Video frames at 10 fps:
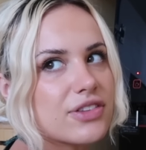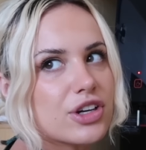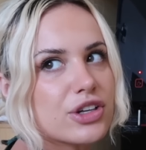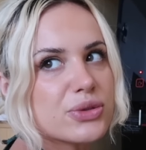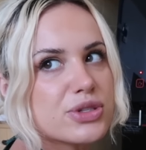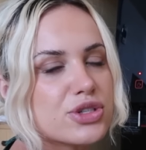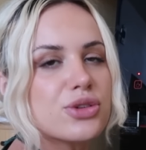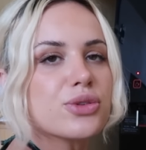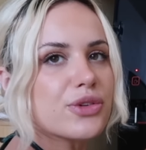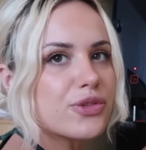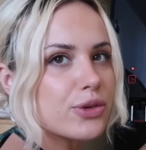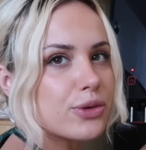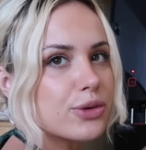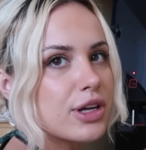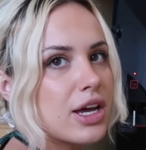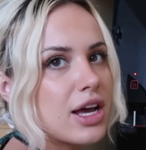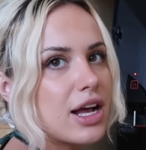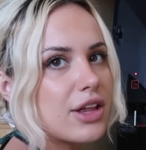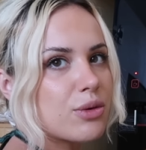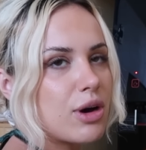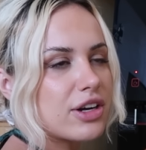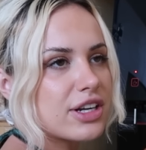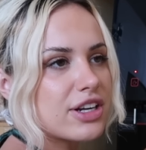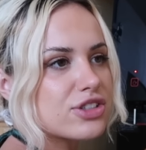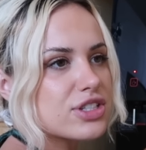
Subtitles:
They're used to the food and the water here.